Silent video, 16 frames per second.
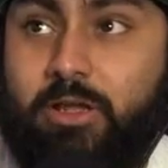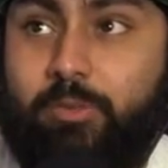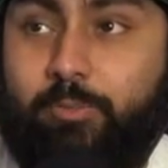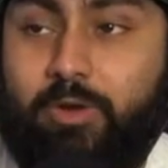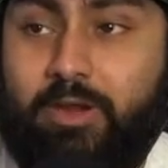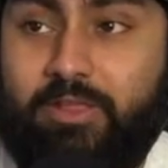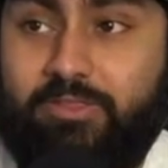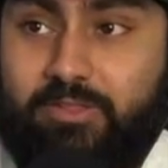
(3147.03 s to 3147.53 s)

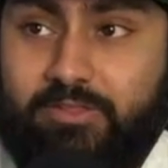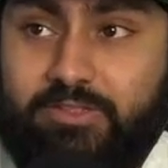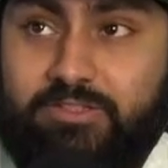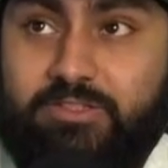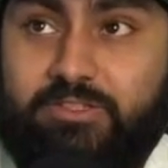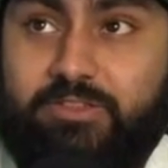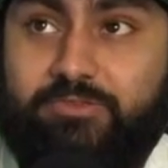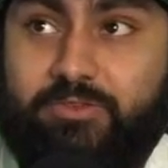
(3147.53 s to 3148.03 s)
But I think
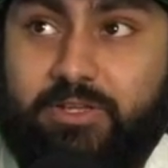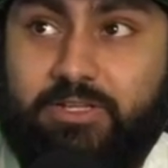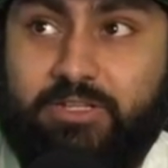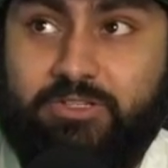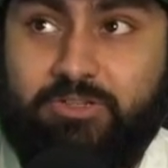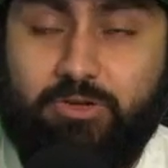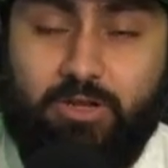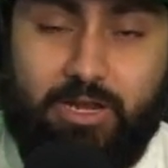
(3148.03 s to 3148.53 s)
this is a fight
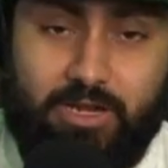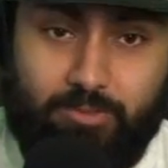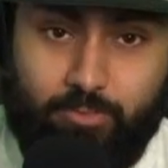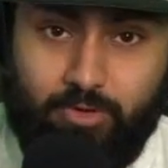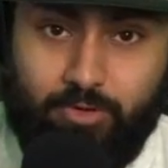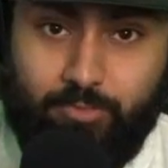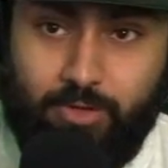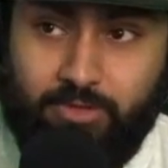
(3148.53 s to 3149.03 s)
that's going to kind of
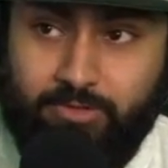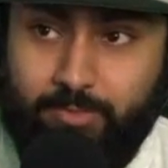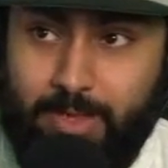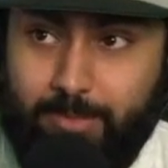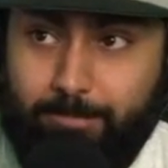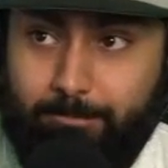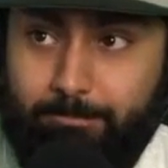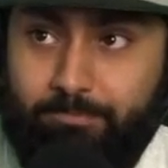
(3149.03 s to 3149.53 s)
put him on the map.